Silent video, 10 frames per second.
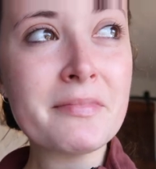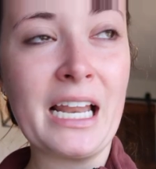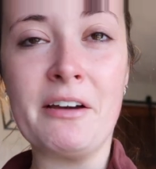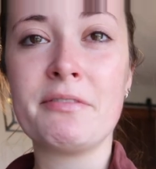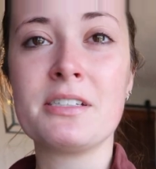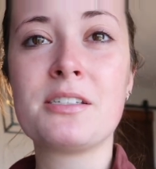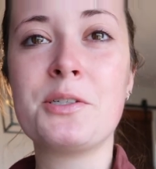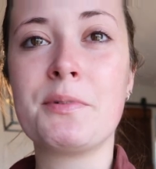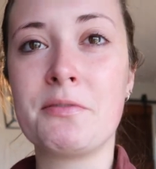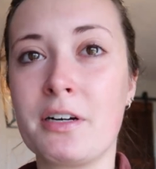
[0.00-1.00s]
And I feel
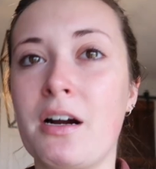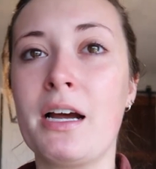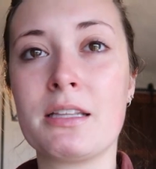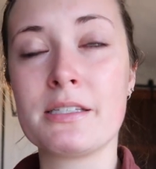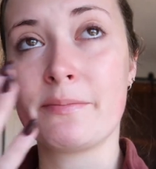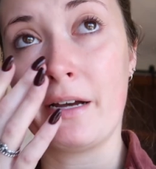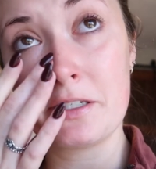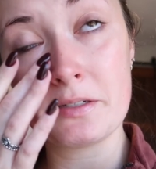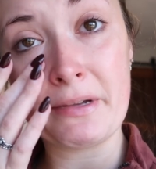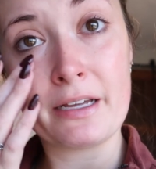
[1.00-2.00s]
stupid for crying this
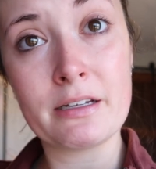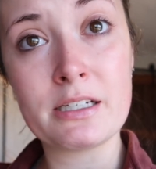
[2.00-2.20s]
much, but